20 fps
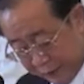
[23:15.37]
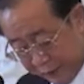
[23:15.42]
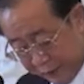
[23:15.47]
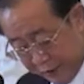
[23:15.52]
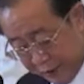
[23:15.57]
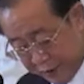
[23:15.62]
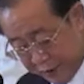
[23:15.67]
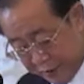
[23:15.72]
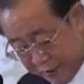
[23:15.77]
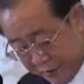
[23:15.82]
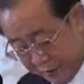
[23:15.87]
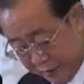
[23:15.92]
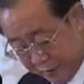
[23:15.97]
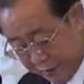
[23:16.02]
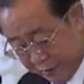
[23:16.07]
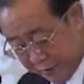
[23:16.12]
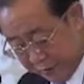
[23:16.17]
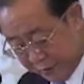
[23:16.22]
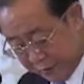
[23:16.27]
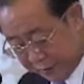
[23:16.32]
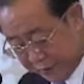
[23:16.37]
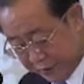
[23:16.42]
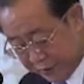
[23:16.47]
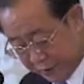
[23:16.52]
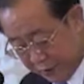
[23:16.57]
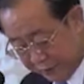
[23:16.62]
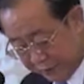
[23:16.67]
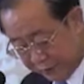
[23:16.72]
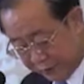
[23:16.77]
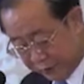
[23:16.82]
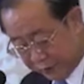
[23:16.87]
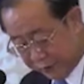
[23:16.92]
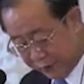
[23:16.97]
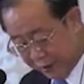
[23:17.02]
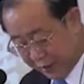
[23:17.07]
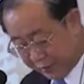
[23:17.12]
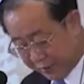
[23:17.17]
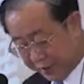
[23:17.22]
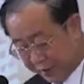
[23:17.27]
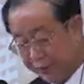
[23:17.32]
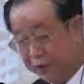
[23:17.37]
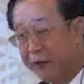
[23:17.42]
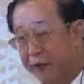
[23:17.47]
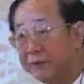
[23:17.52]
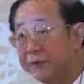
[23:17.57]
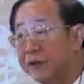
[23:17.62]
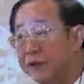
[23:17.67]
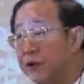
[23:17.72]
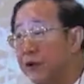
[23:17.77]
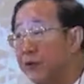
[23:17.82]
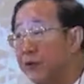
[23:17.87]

First, the risk of new variant of the